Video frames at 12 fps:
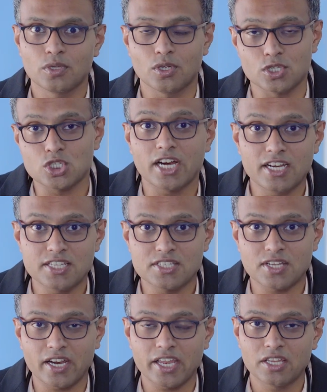Your child
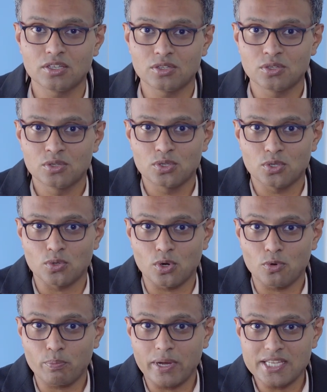is crying, you
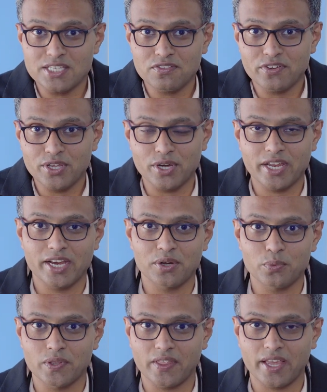want to pacify your
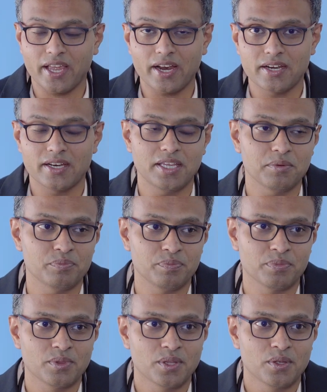kid with a candy.
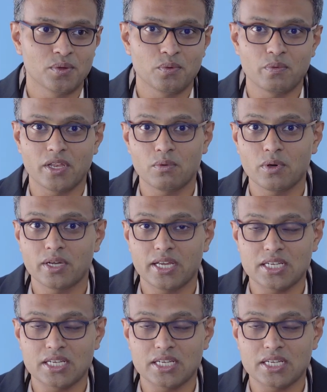Whenever